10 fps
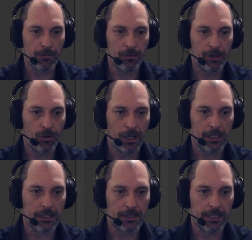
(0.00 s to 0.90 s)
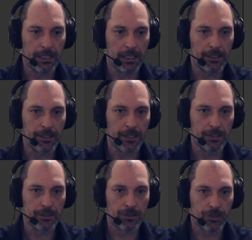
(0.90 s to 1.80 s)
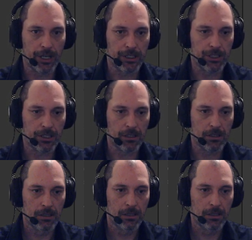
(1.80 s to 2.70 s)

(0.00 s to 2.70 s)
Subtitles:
but we wanted to say under construction.